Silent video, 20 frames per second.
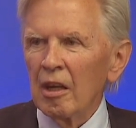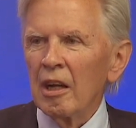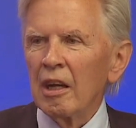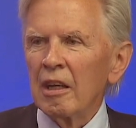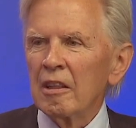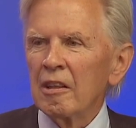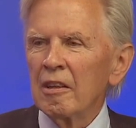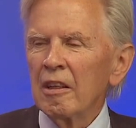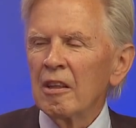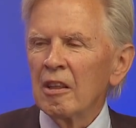
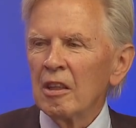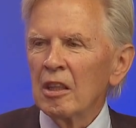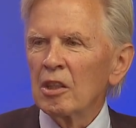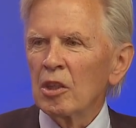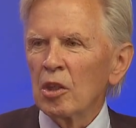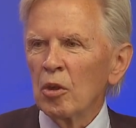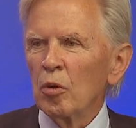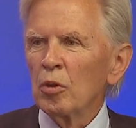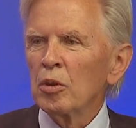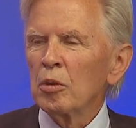I think this
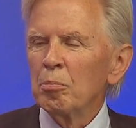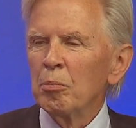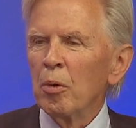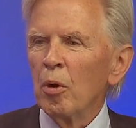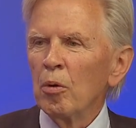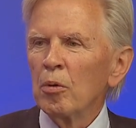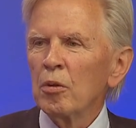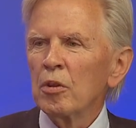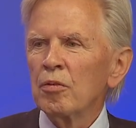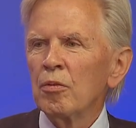goes
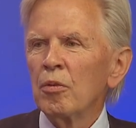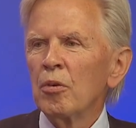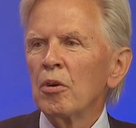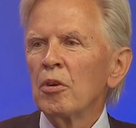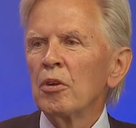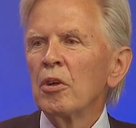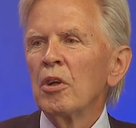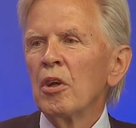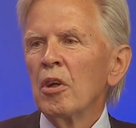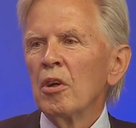both
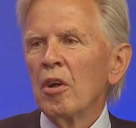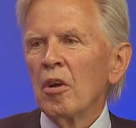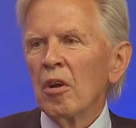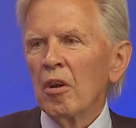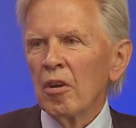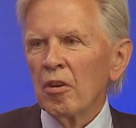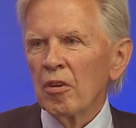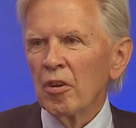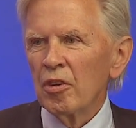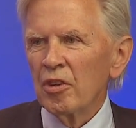for
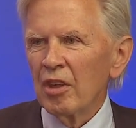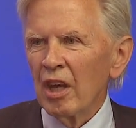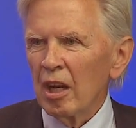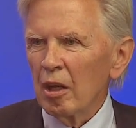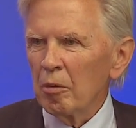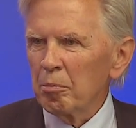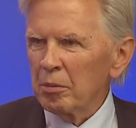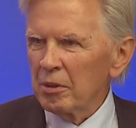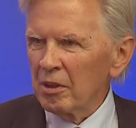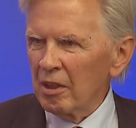the
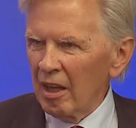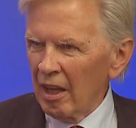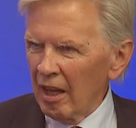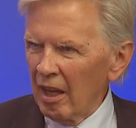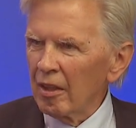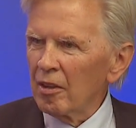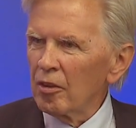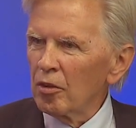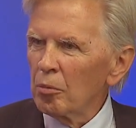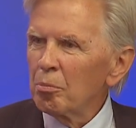DAPT
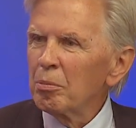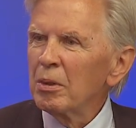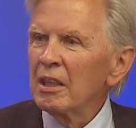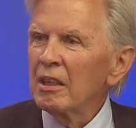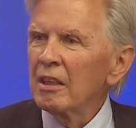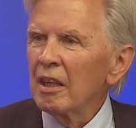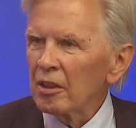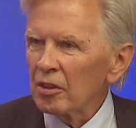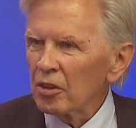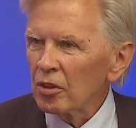and the
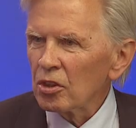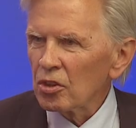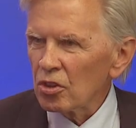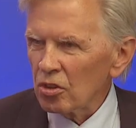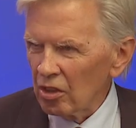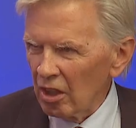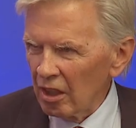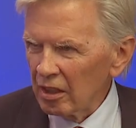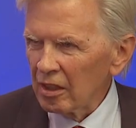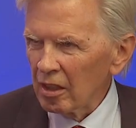Pegasus
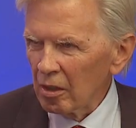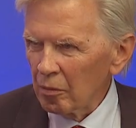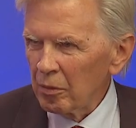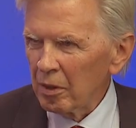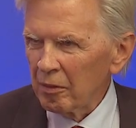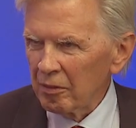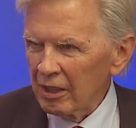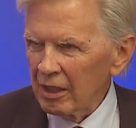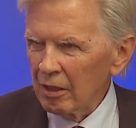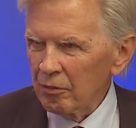trial,
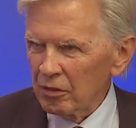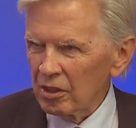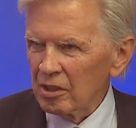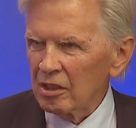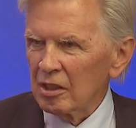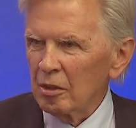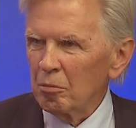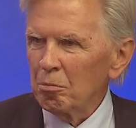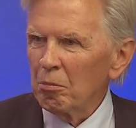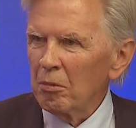where we have
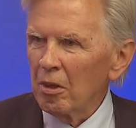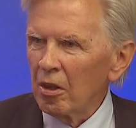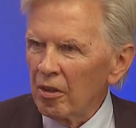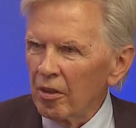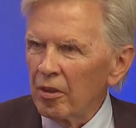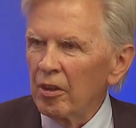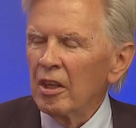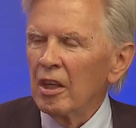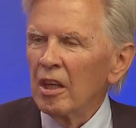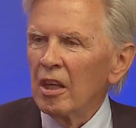
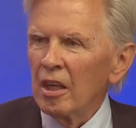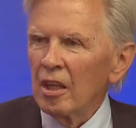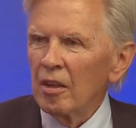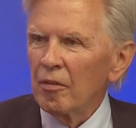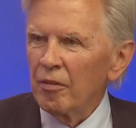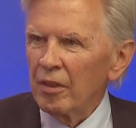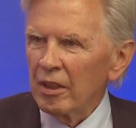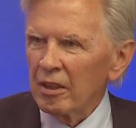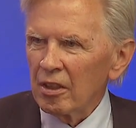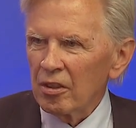similar
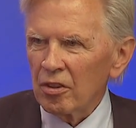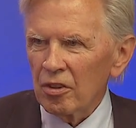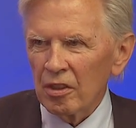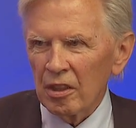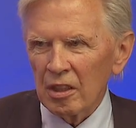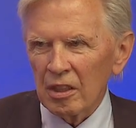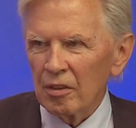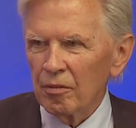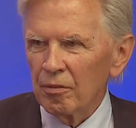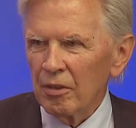event
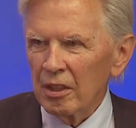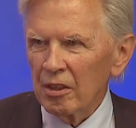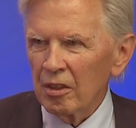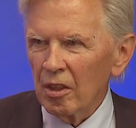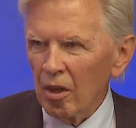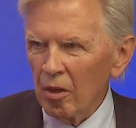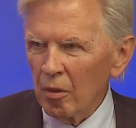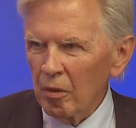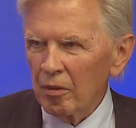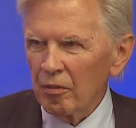rates,
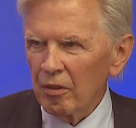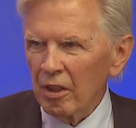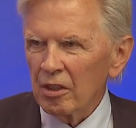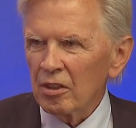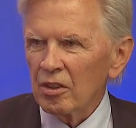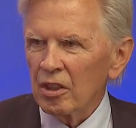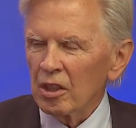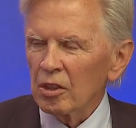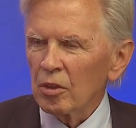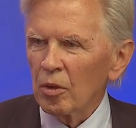very low
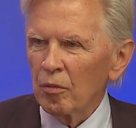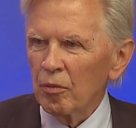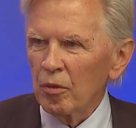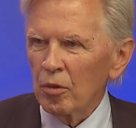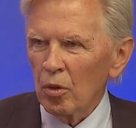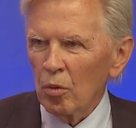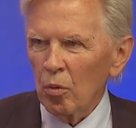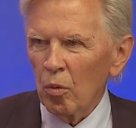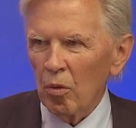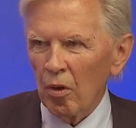event rates
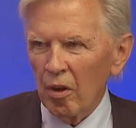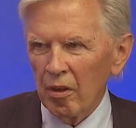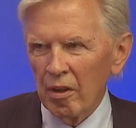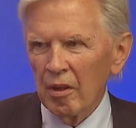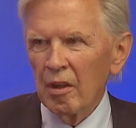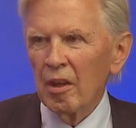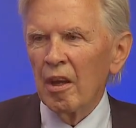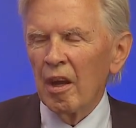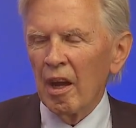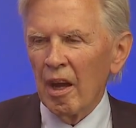overall,
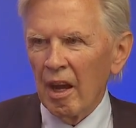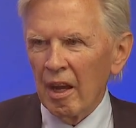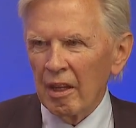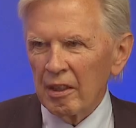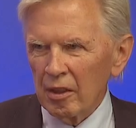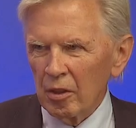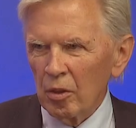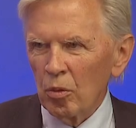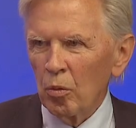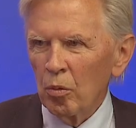
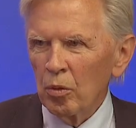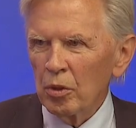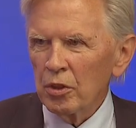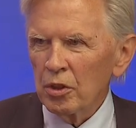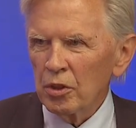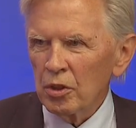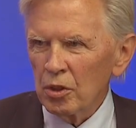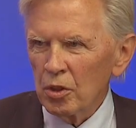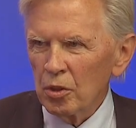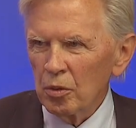and in
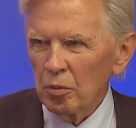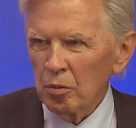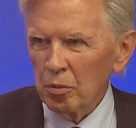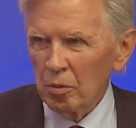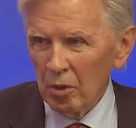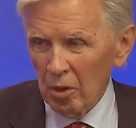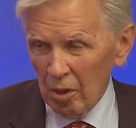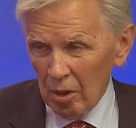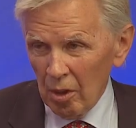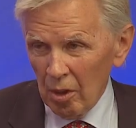order to
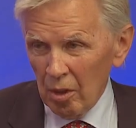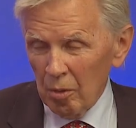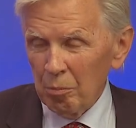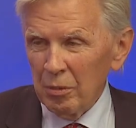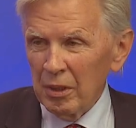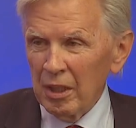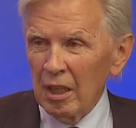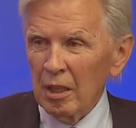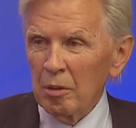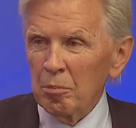
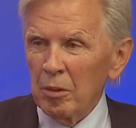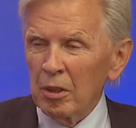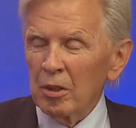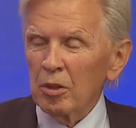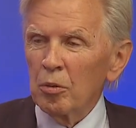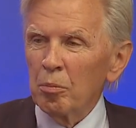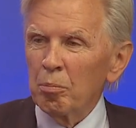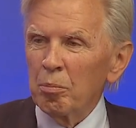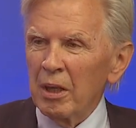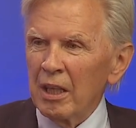be able
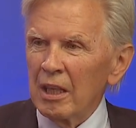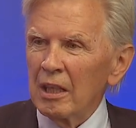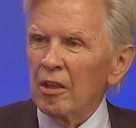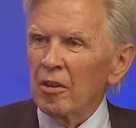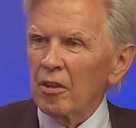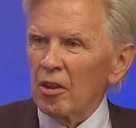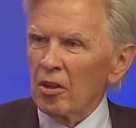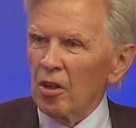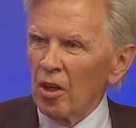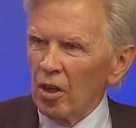to pay
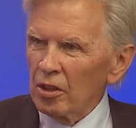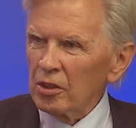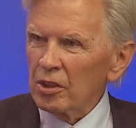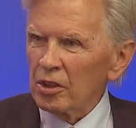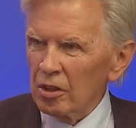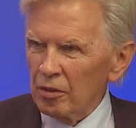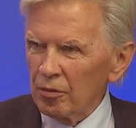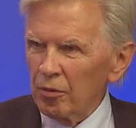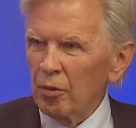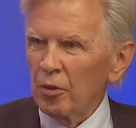the
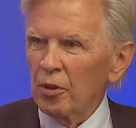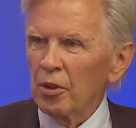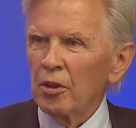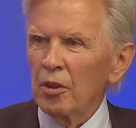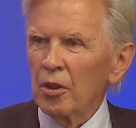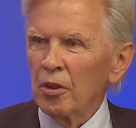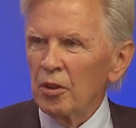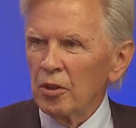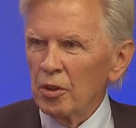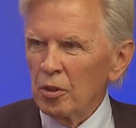cost for
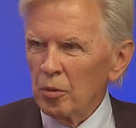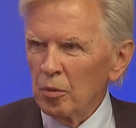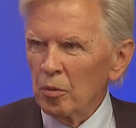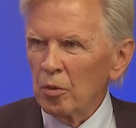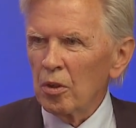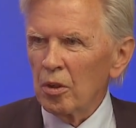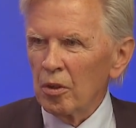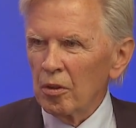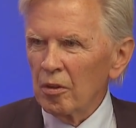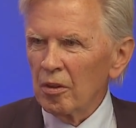a
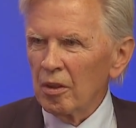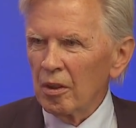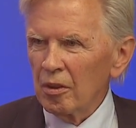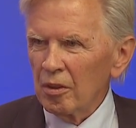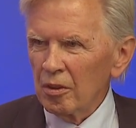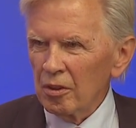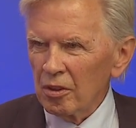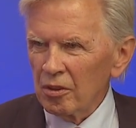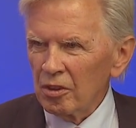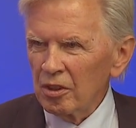new
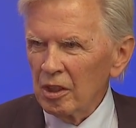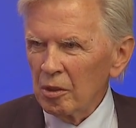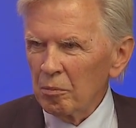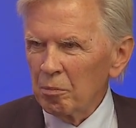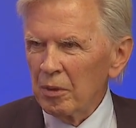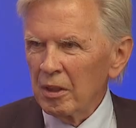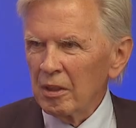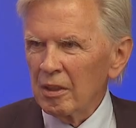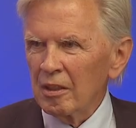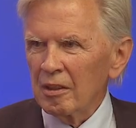
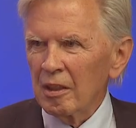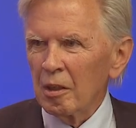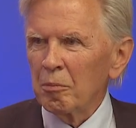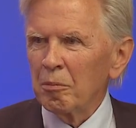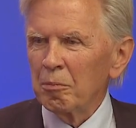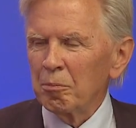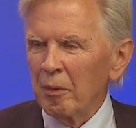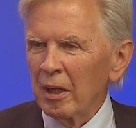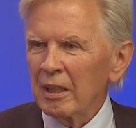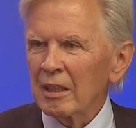treatment, there
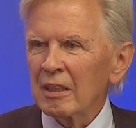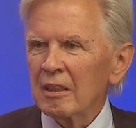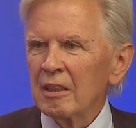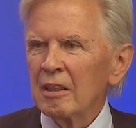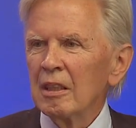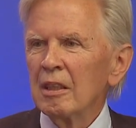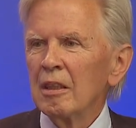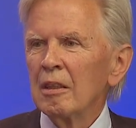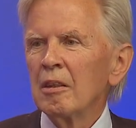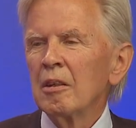must
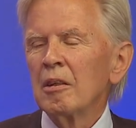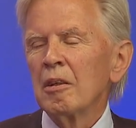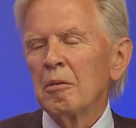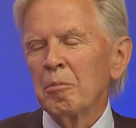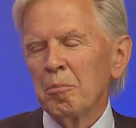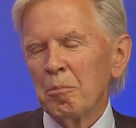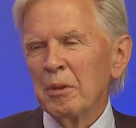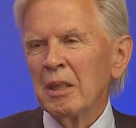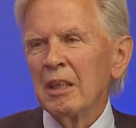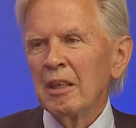be
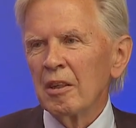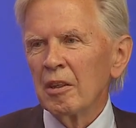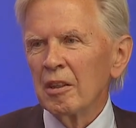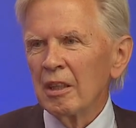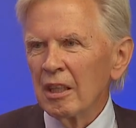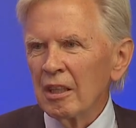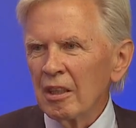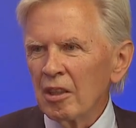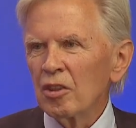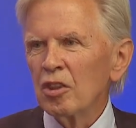an
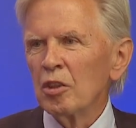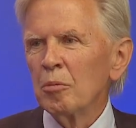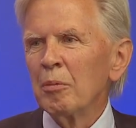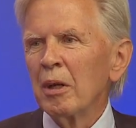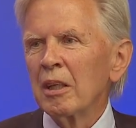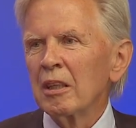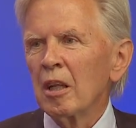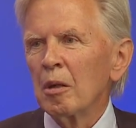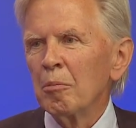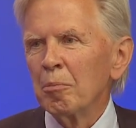
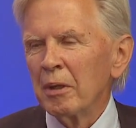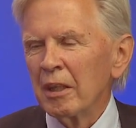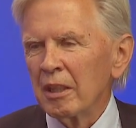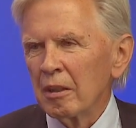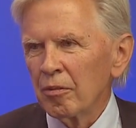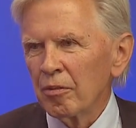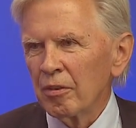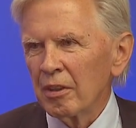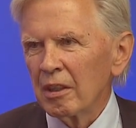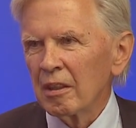incremental
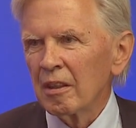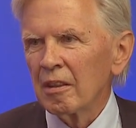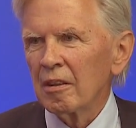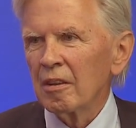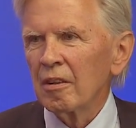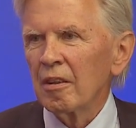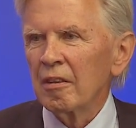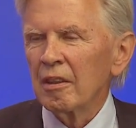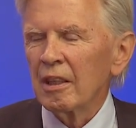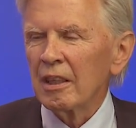benefit
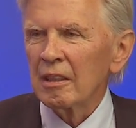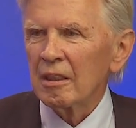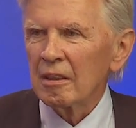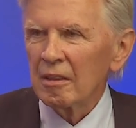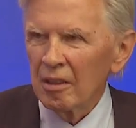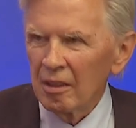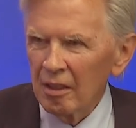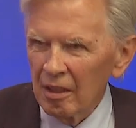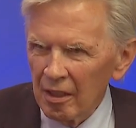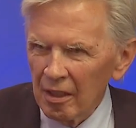that
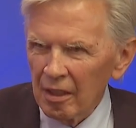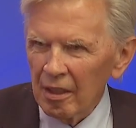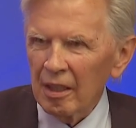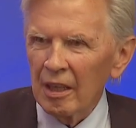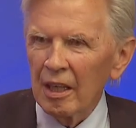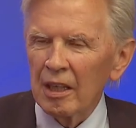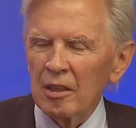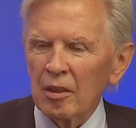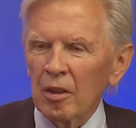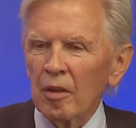
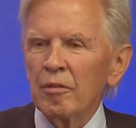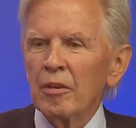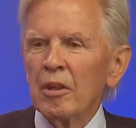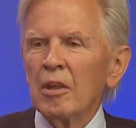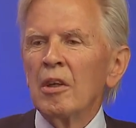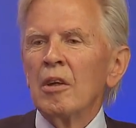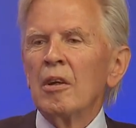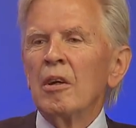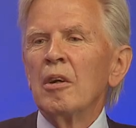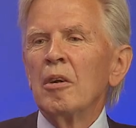kind of
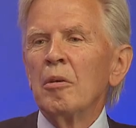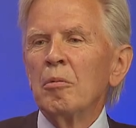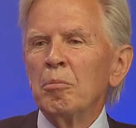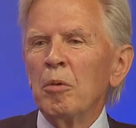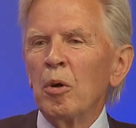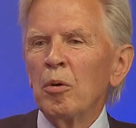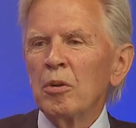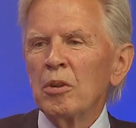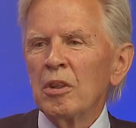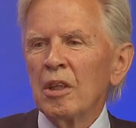
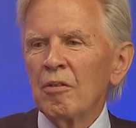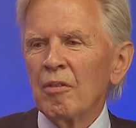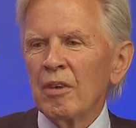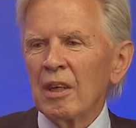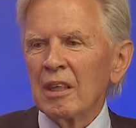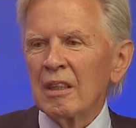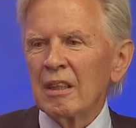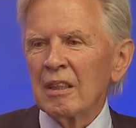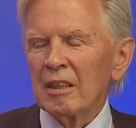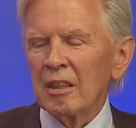
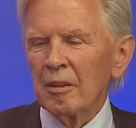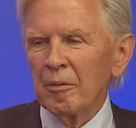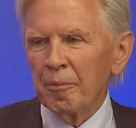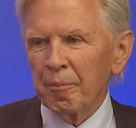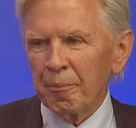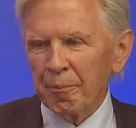motivates